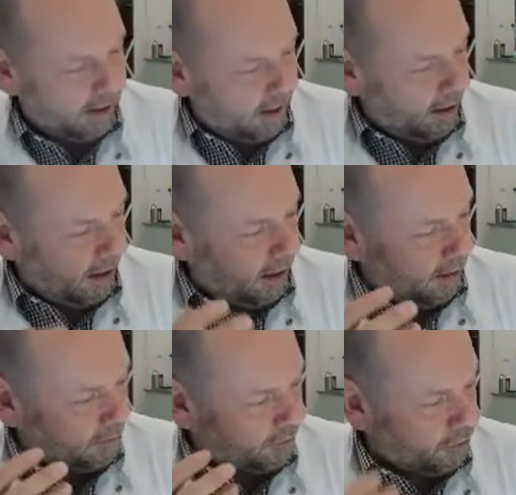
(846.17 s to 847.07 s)

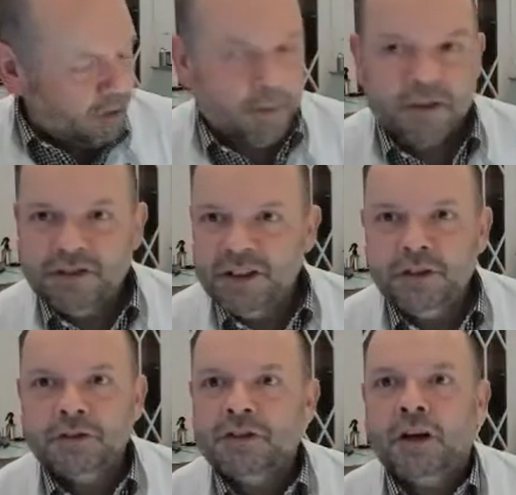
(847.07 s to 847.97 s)
If the rubber
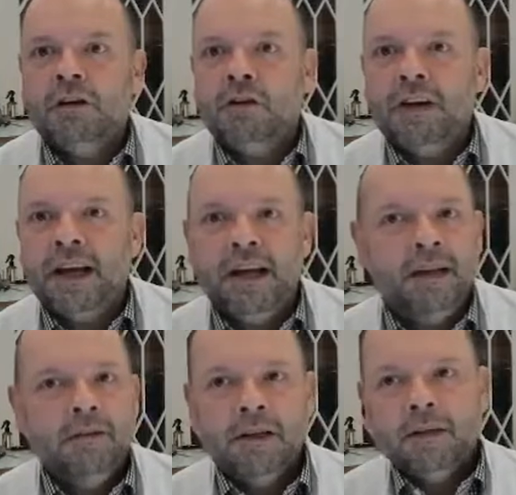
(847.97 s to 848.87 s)
seals are
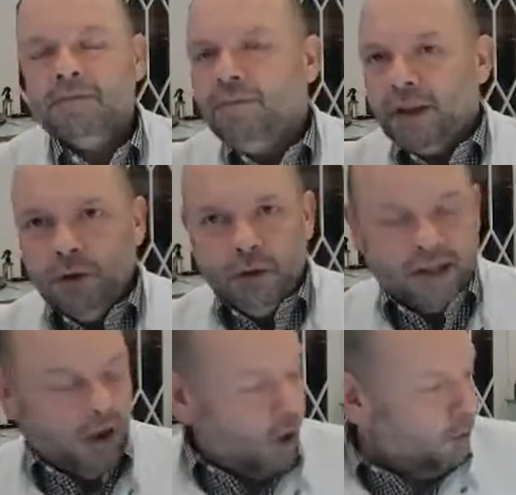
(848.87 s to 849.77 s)
okay, you
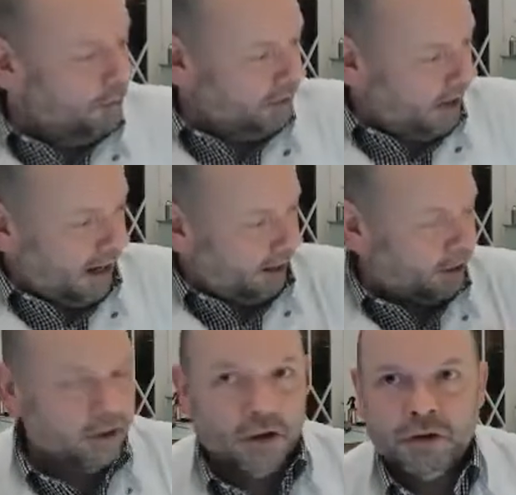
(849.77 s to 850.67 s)
can open and
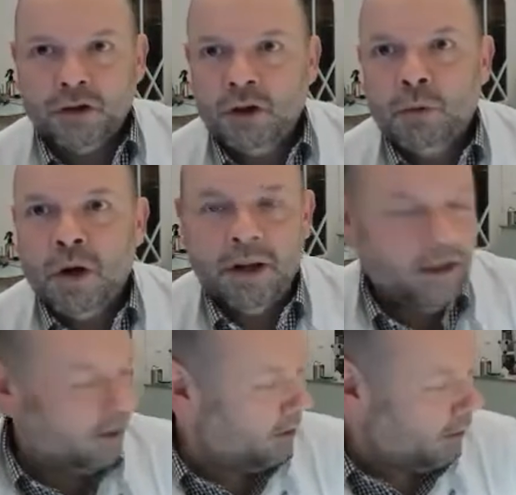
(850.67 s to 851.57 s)
close
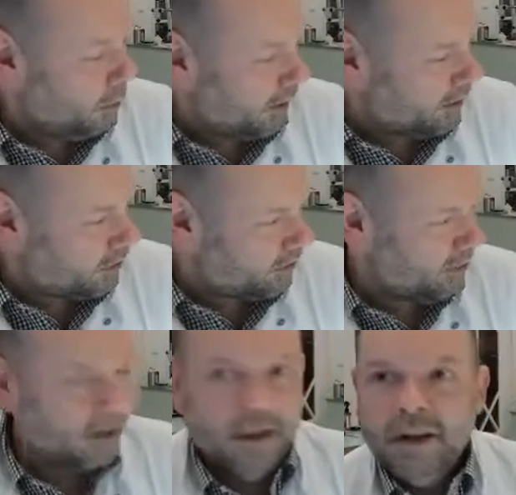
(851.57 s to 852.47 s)
a watch
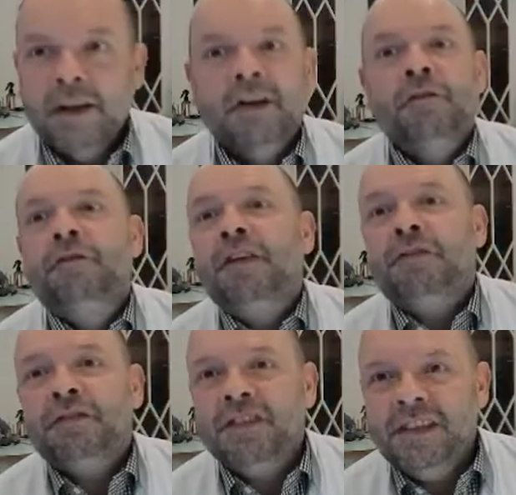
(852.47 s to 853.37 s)

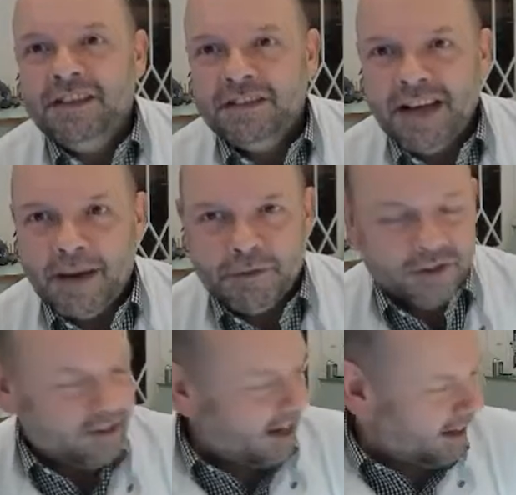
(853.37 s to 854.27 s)
15 times
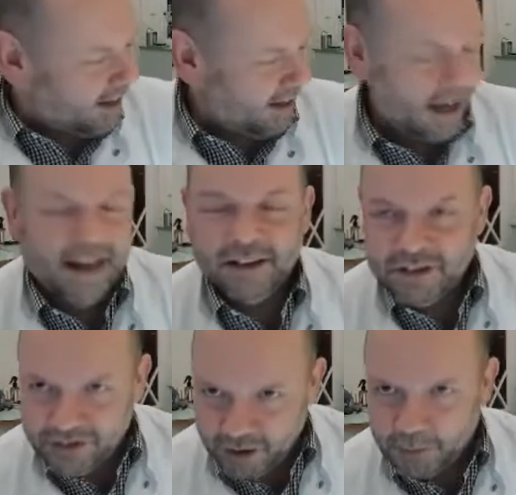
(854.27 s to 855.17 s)
a day and it
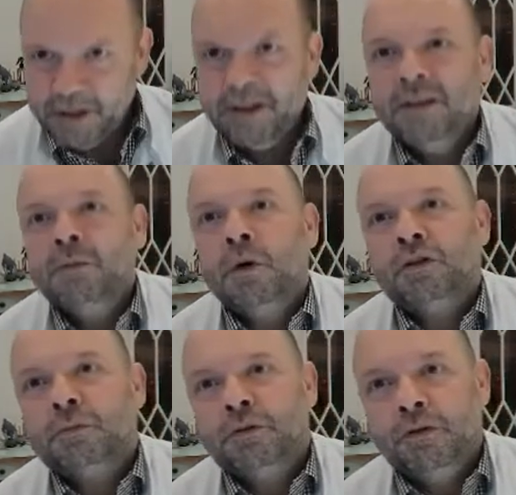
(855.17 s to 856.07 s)
still be
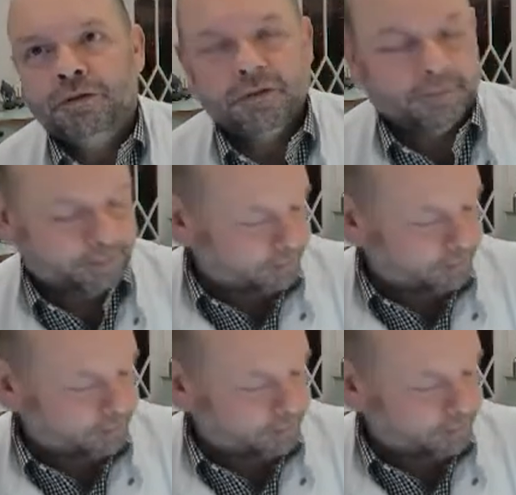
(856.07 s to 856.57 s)
waterproof.